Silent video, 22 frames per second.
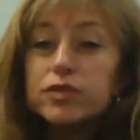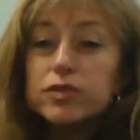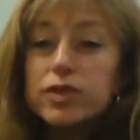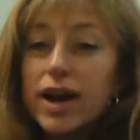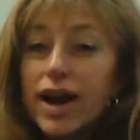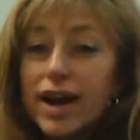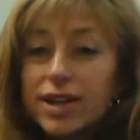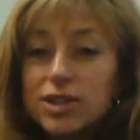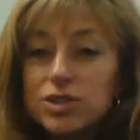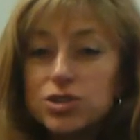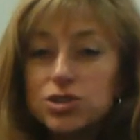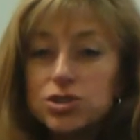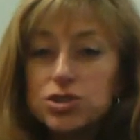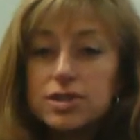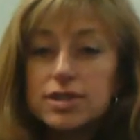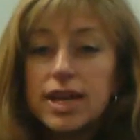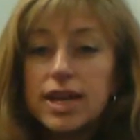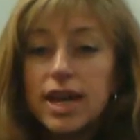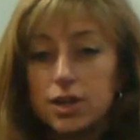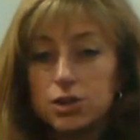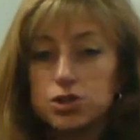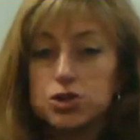fractions
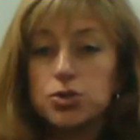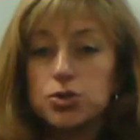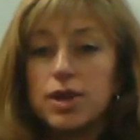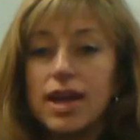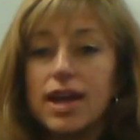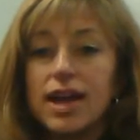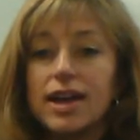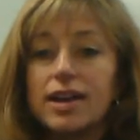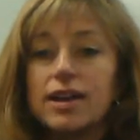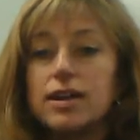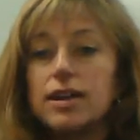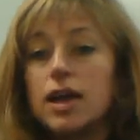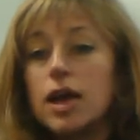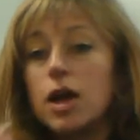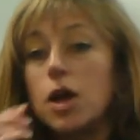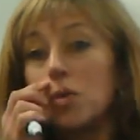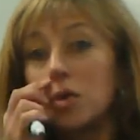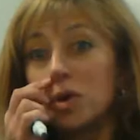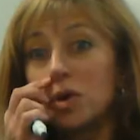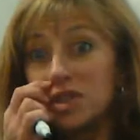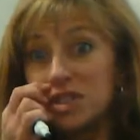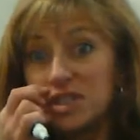as you can.
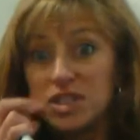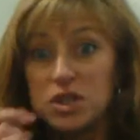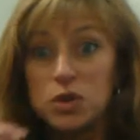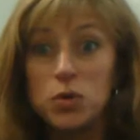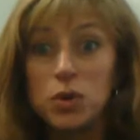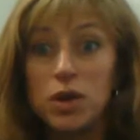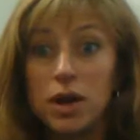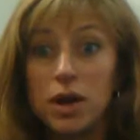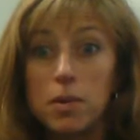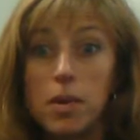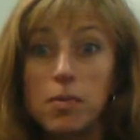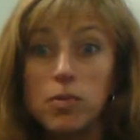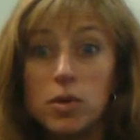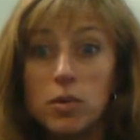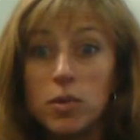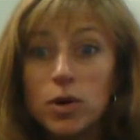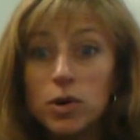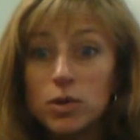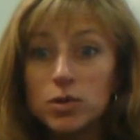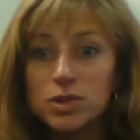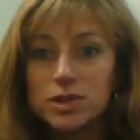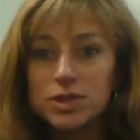We're going to see who can come up with the
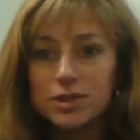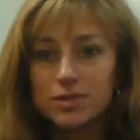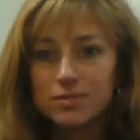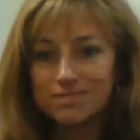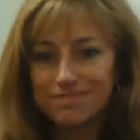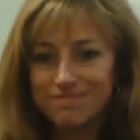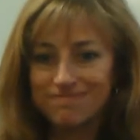most.